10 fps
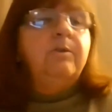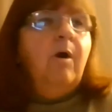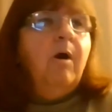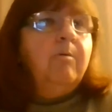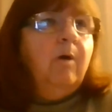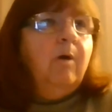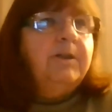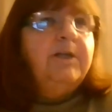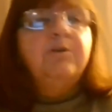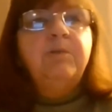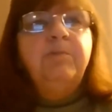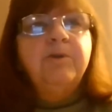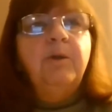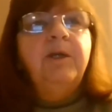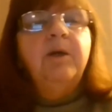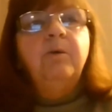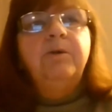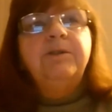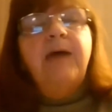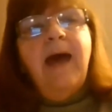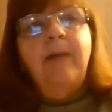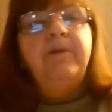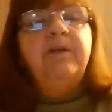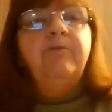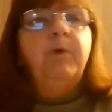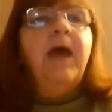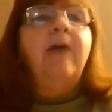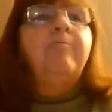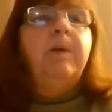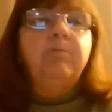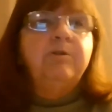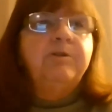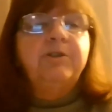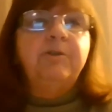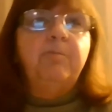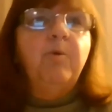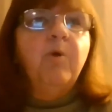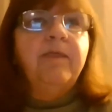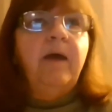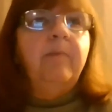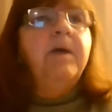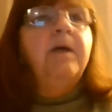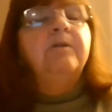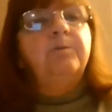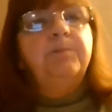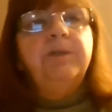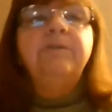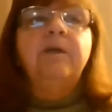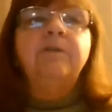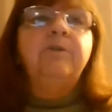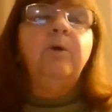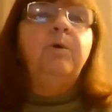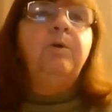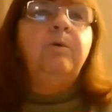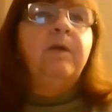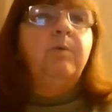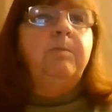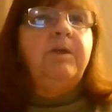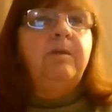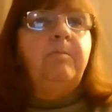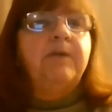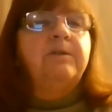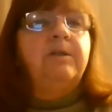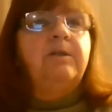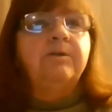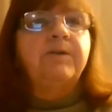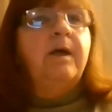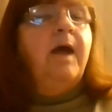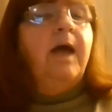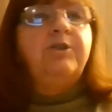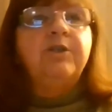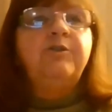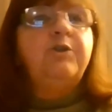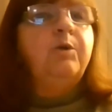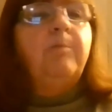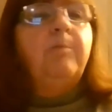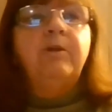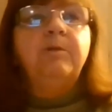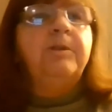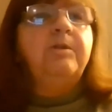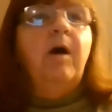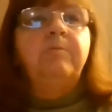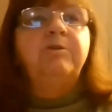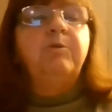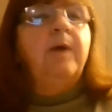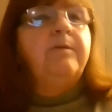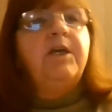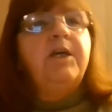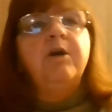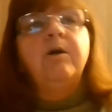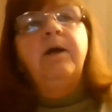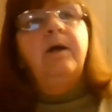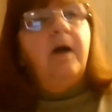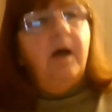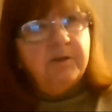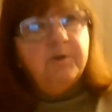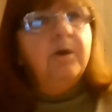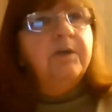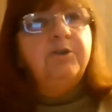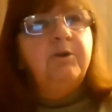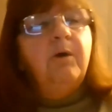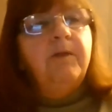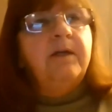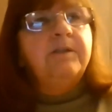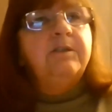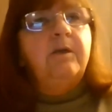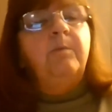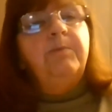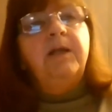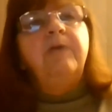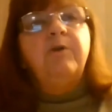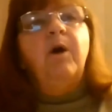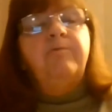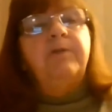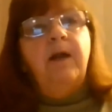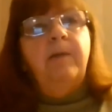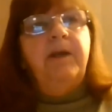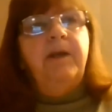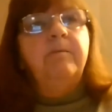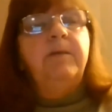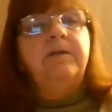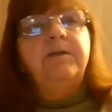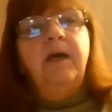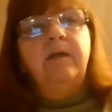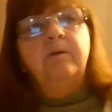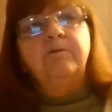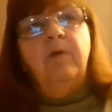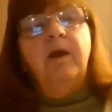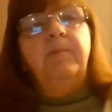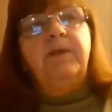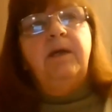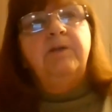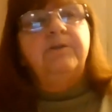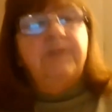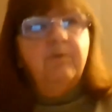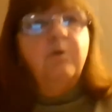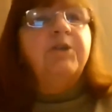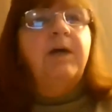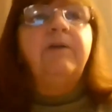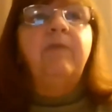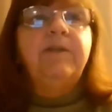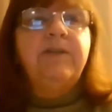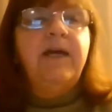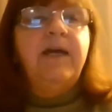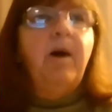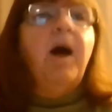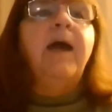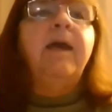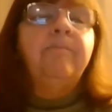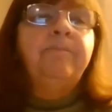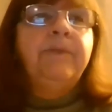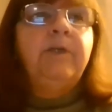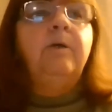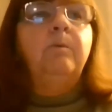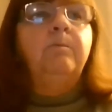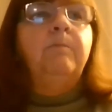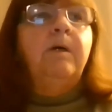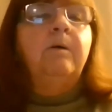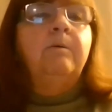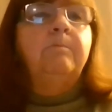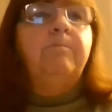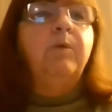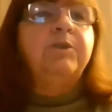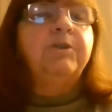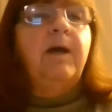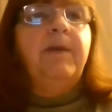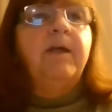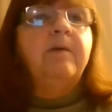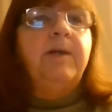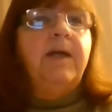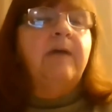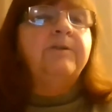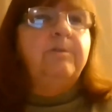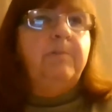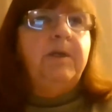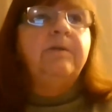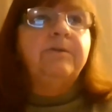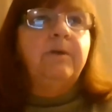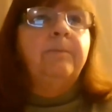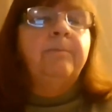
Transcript: Our leadership is only going to happen if we have members to support them. So please let us know who you think would be the best leaders. And just to do it multiple times throughout the year, as long as you know that it's, plenty of time for the nominating committee to get those recommendations. And of course, you have to have a date by which the nominating committee has to meet. So.